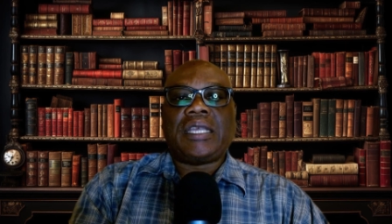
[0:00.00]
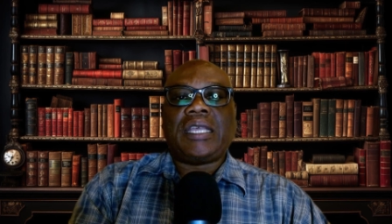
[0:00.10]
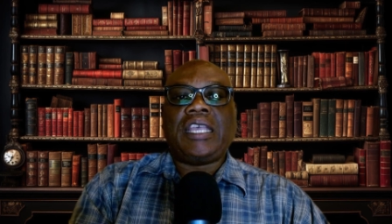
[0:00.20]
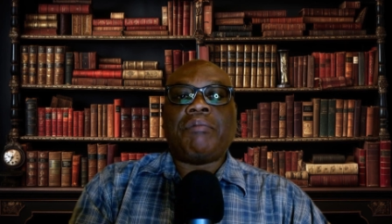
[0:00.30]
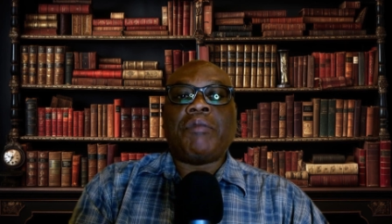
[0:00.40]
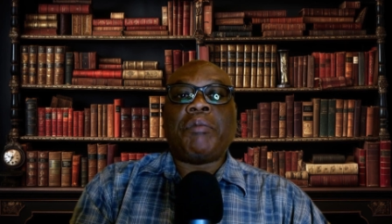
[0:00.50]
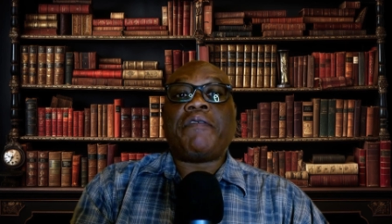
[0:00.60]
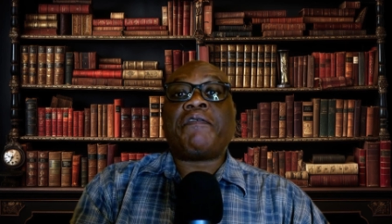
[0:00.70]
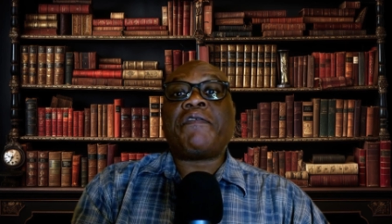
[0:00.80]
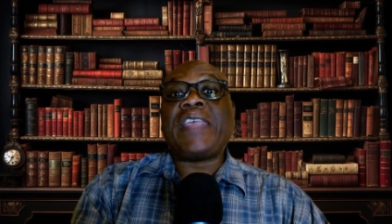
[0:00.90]
it may be
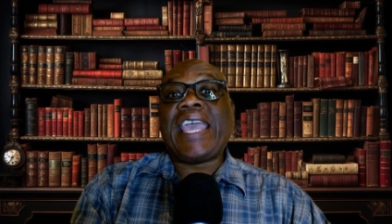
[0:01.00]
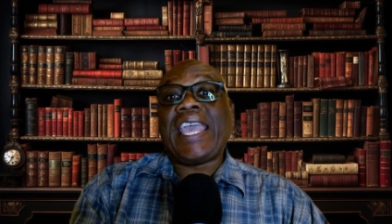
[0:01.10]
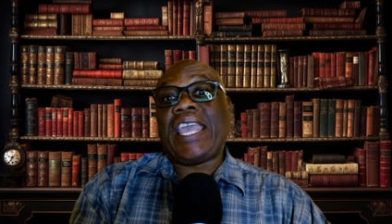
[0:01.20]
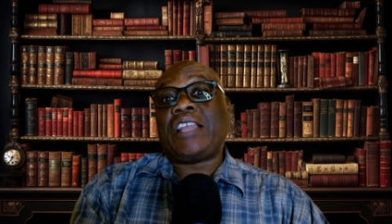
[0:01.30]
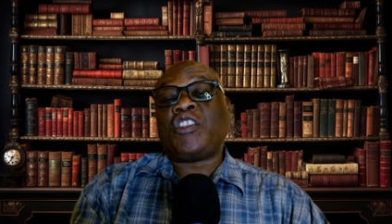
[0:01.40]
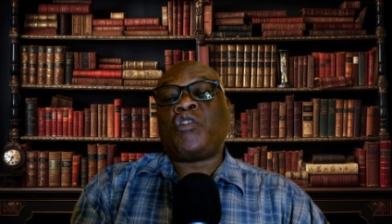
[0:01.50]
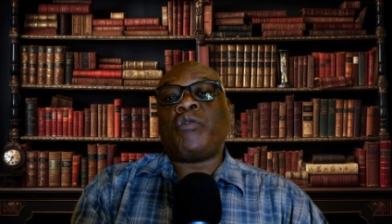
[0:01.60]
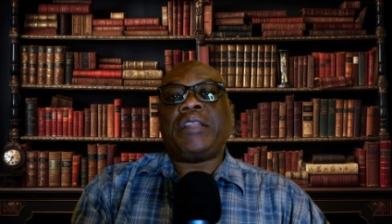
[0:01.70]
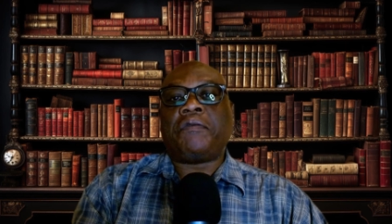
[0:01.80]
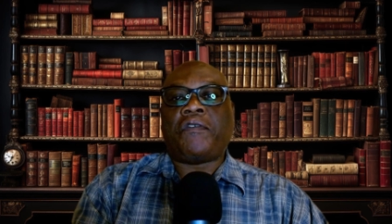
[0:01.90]
fair to
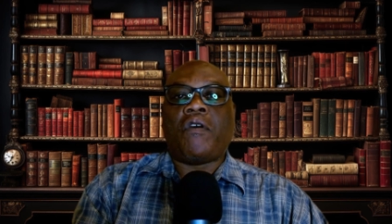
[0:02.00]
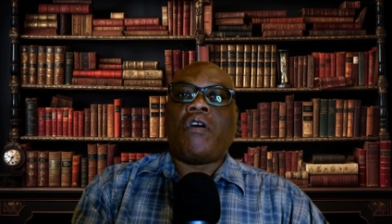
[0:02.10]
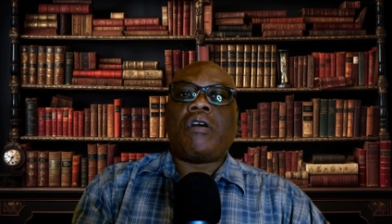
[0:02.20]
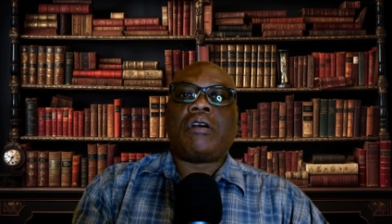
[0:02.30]
infer